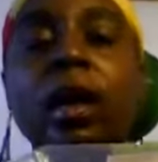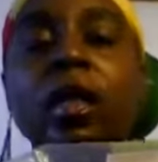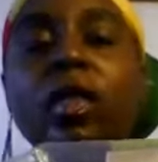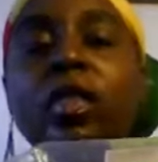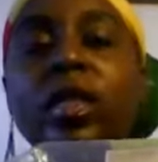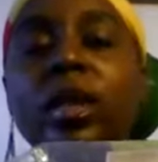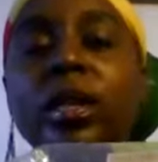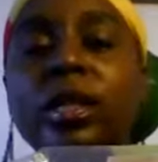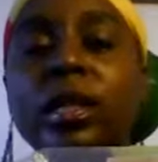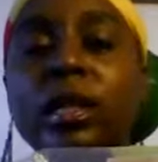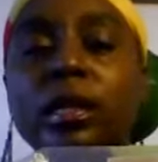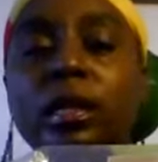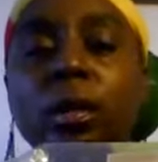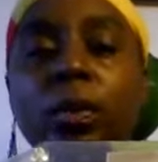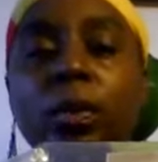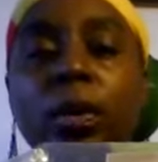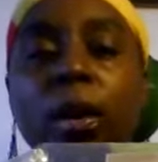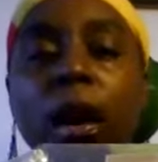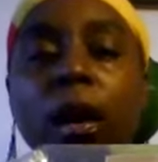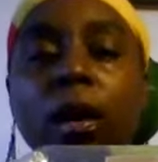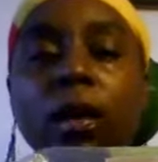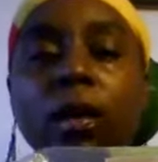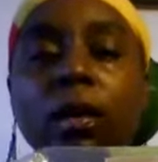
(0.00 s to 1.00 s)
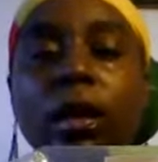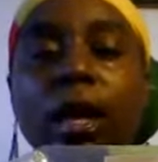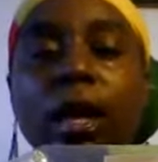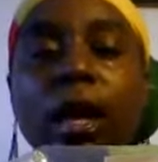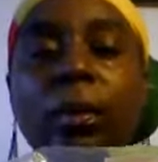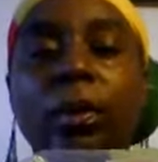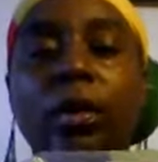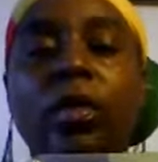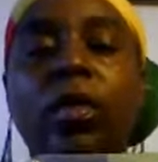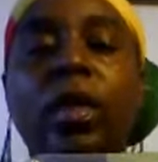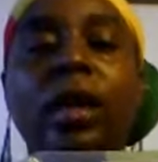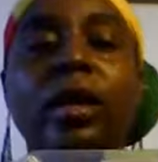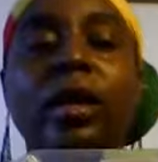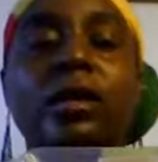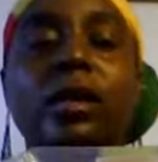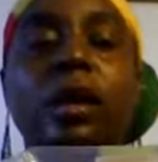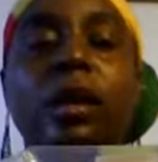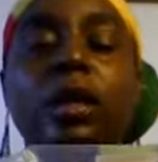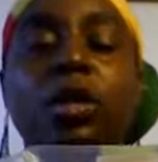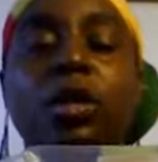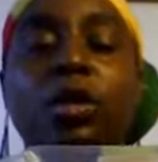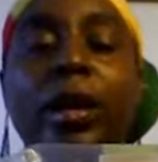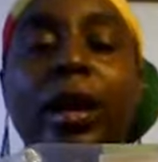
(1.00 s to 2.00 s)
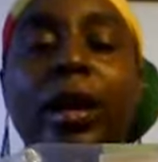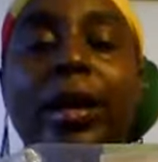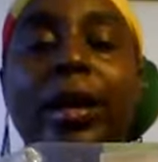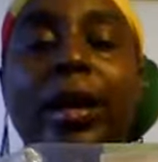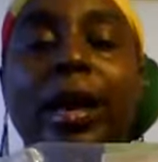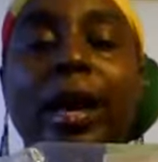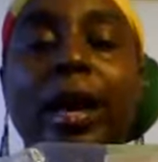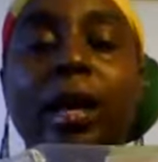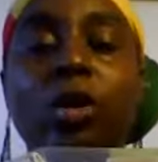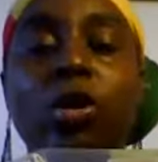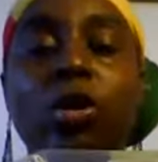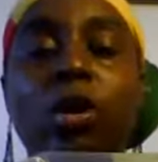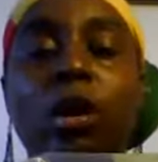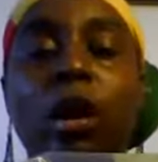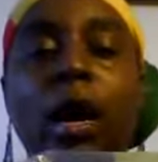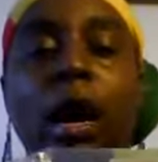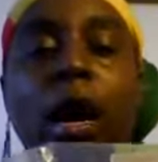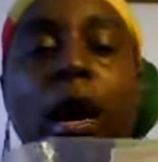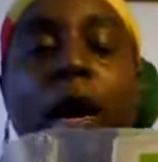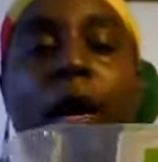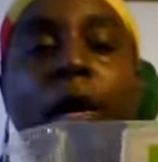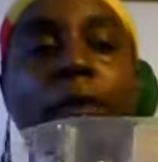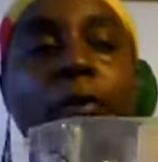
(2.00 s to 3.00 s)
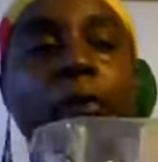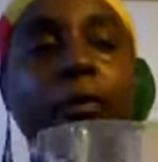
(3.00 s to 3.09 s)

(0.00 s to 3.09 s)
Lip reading: This is the part of the label that is going to try to catch your eye.